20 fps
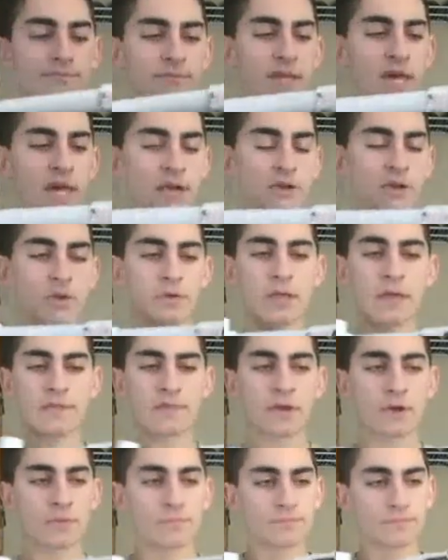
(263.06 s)
I don't know
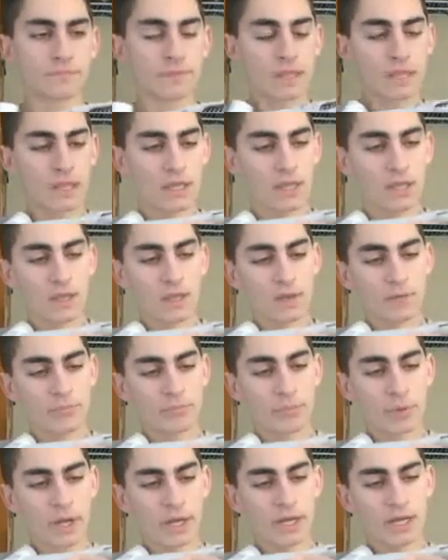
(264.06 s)
yet, though.
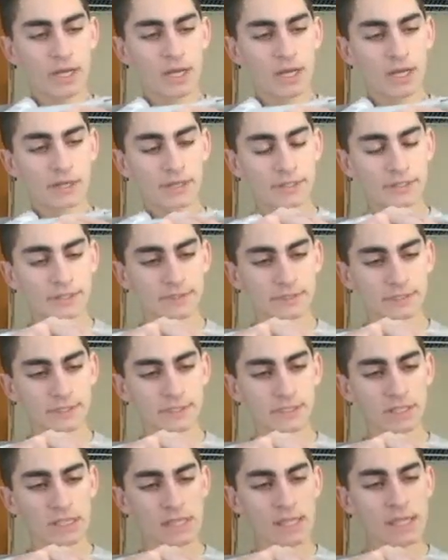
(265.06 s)
But,
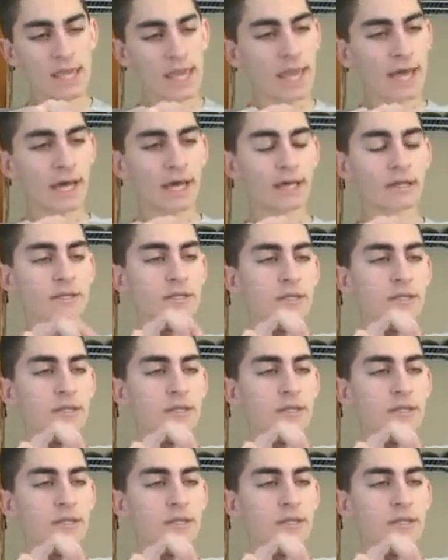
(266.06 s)
yeah.